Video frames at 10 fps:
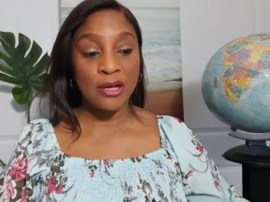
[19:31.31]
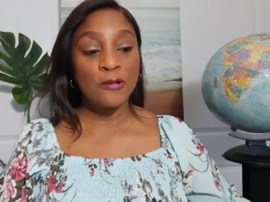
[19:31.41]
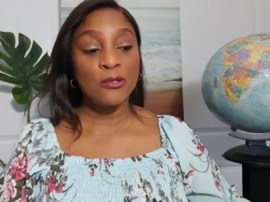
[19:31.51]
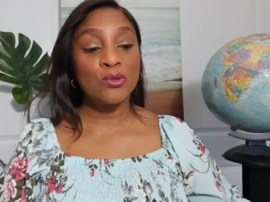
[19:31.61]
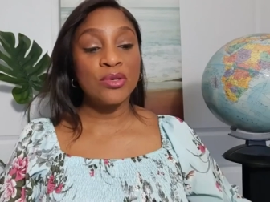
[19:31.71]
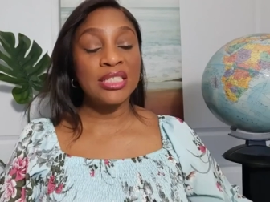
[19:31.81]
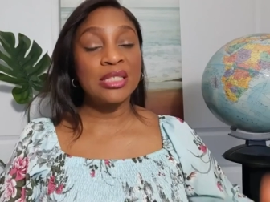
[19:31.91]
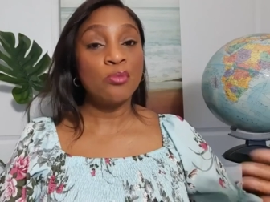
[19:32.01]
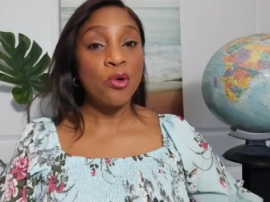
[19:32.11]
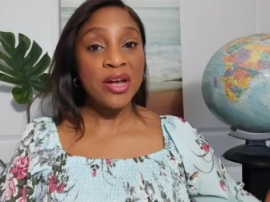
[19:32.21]
So it's
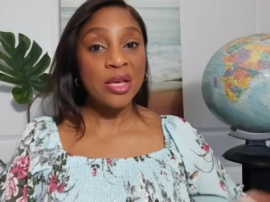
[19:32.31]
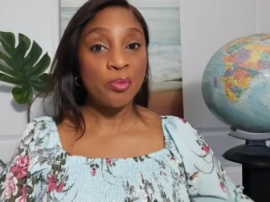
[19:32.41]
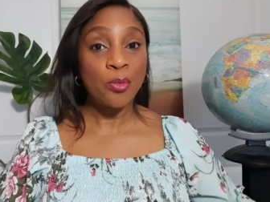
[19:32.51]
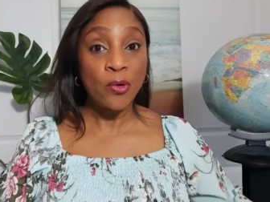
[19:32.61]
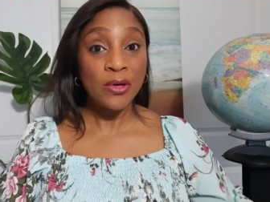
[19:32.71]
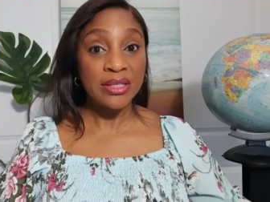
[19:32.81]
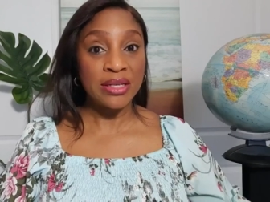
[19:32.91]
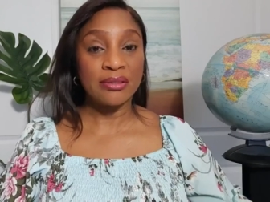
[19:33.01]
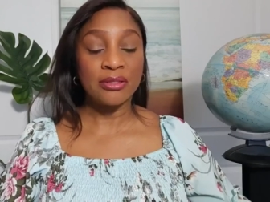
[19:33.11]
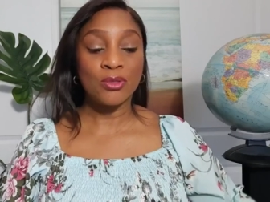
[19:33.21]
more important